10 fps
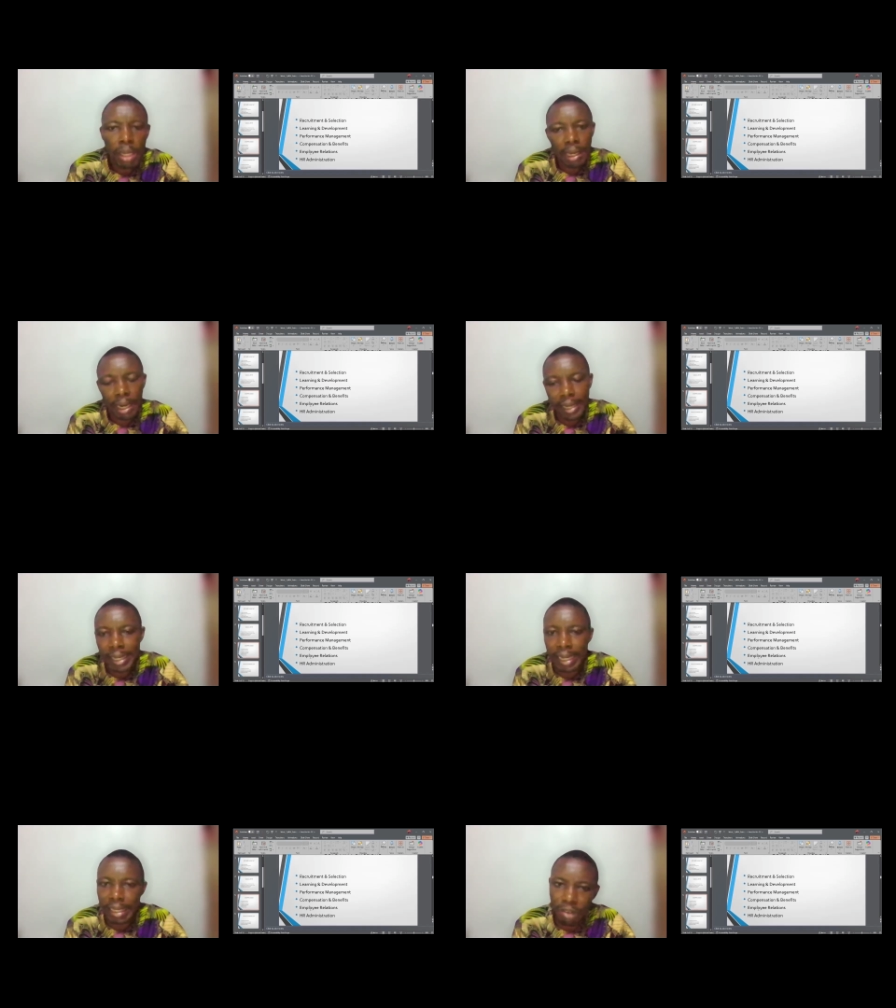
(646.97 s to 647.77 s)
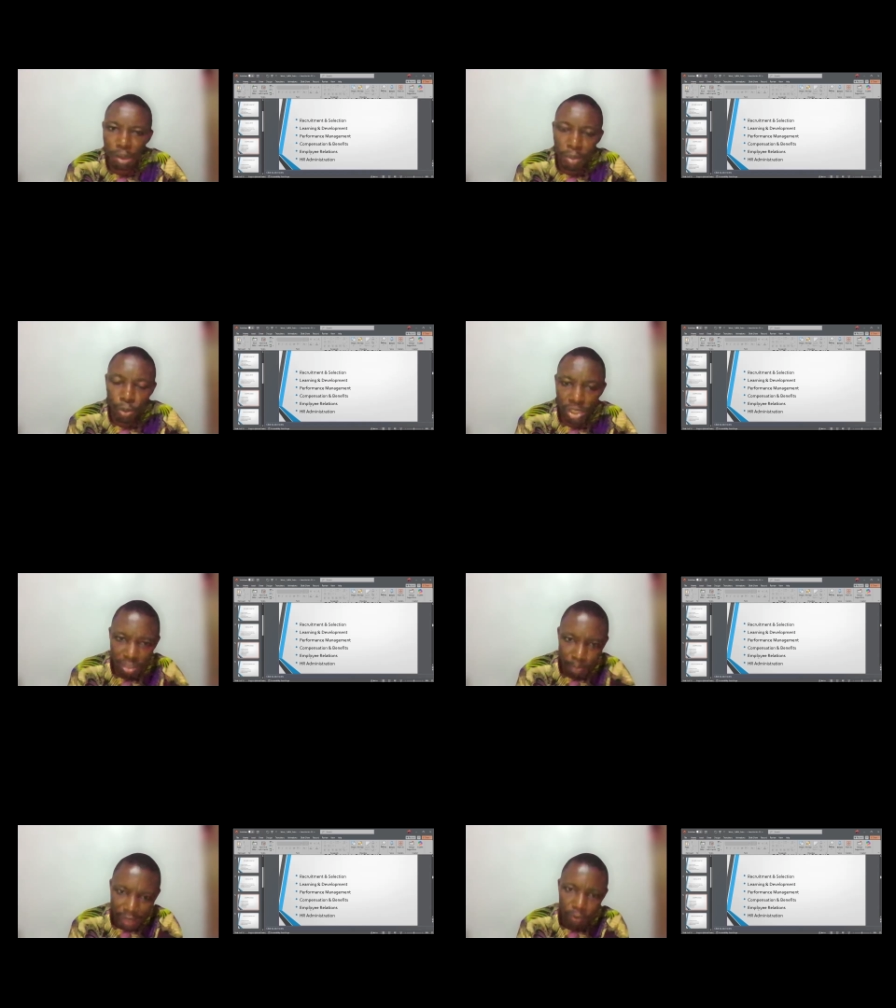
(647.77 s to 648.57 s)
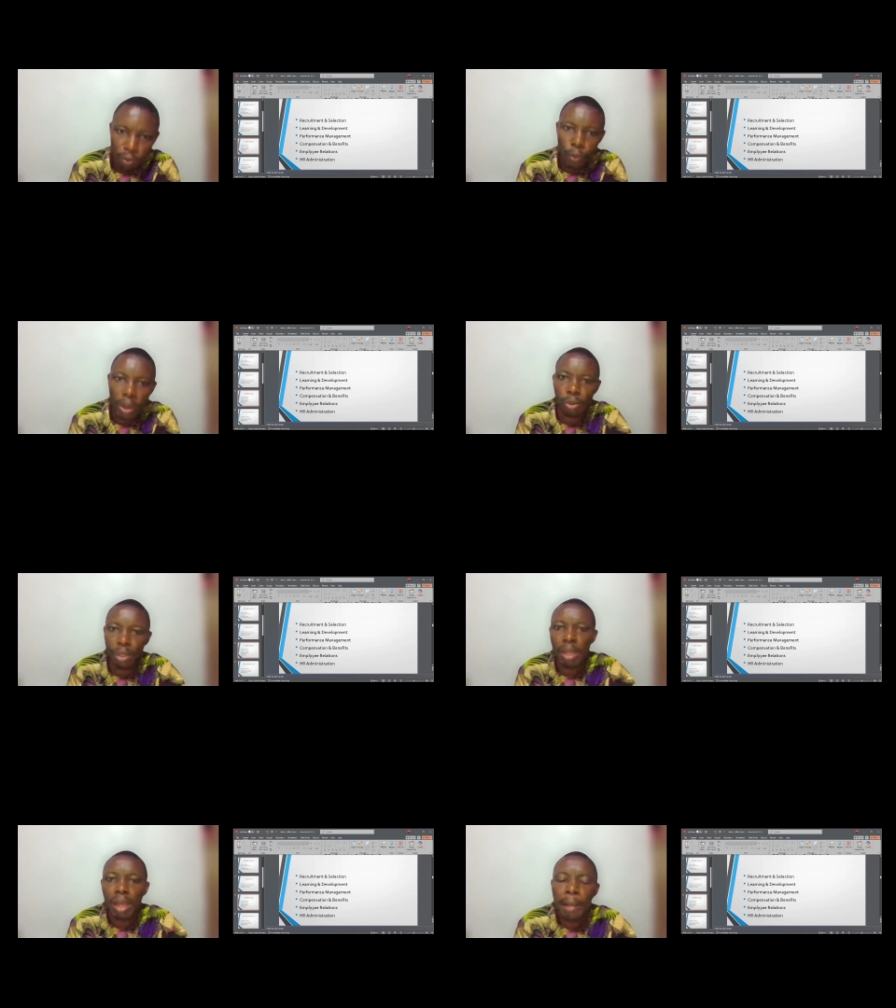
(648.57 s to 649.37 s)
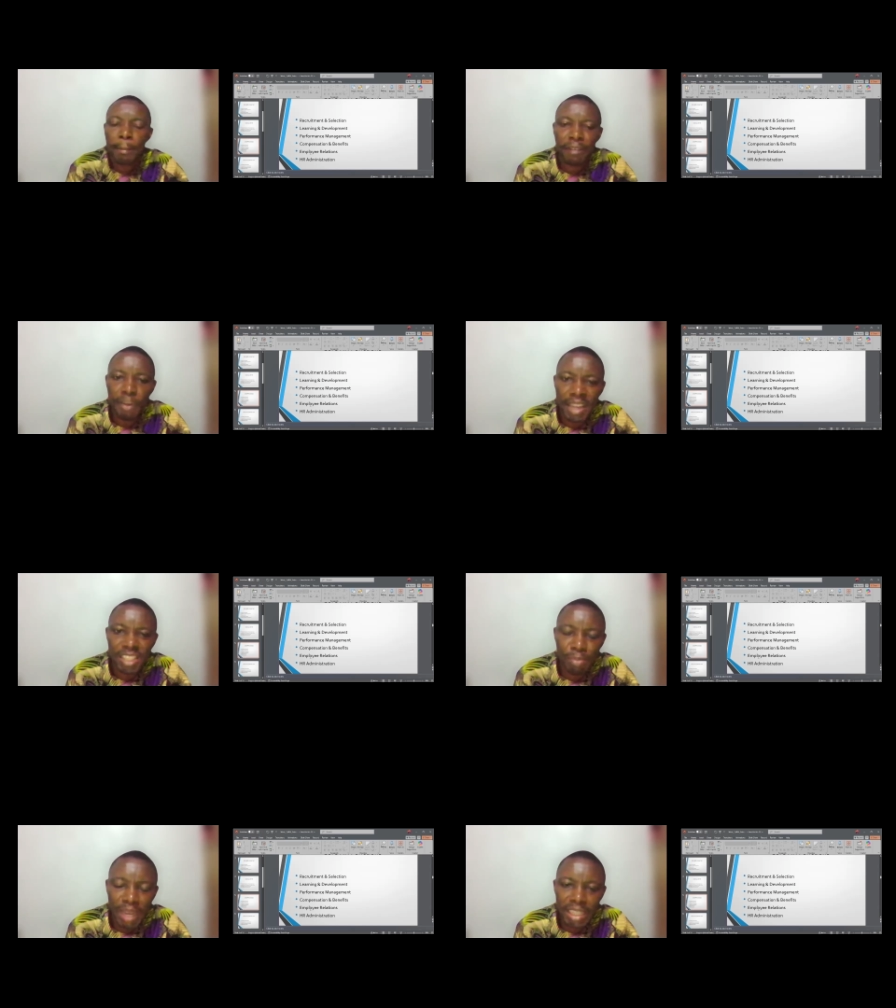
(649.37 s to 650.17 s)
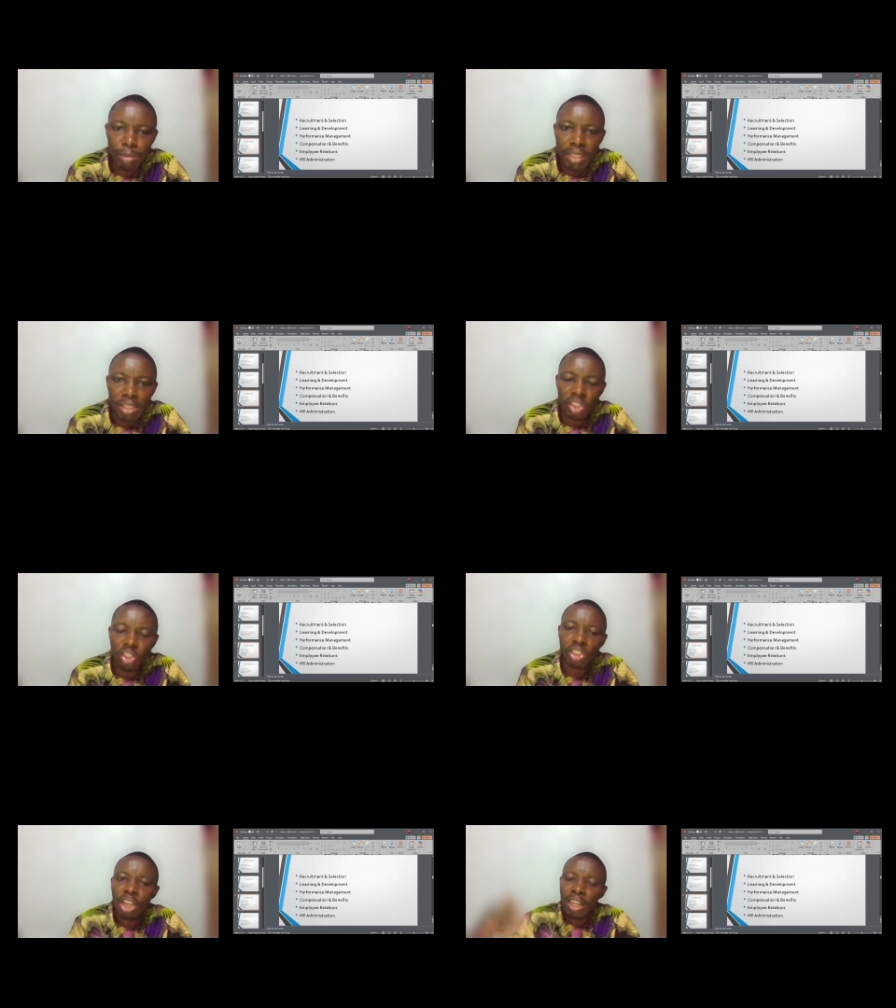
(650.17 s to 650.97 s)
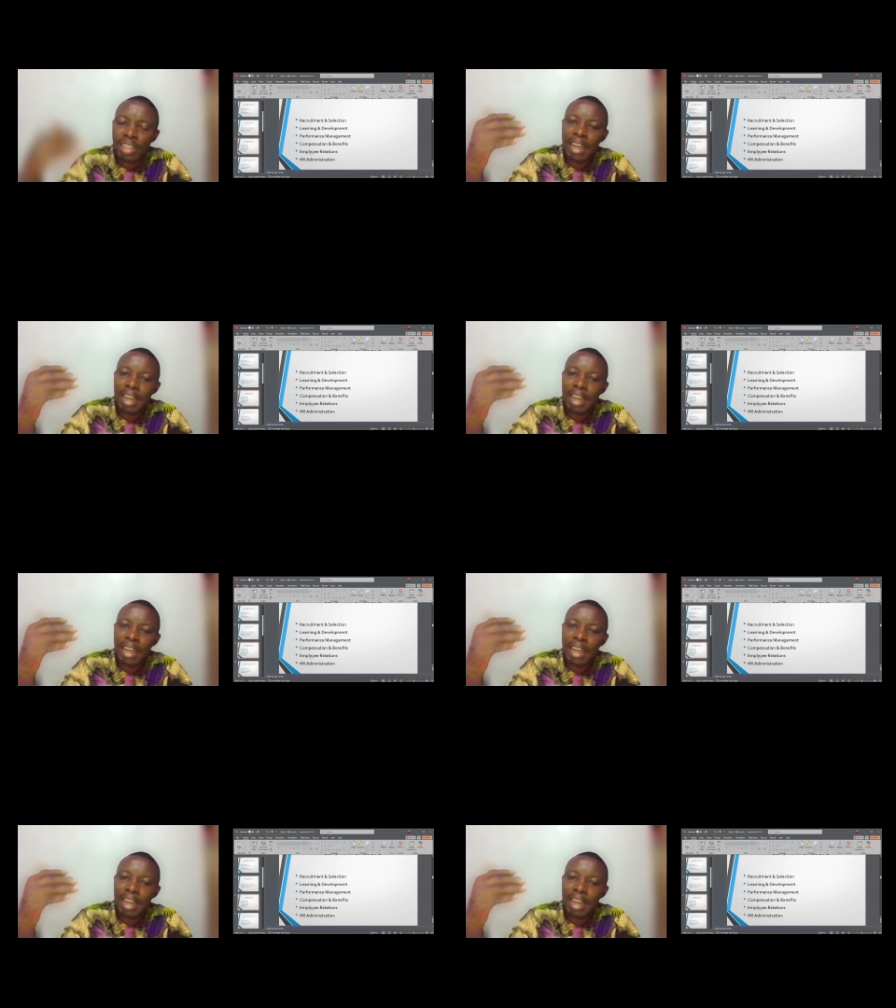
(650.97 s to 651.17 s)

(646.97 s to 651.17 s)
Learning and development, which is part of what we're doing. Performance management, this is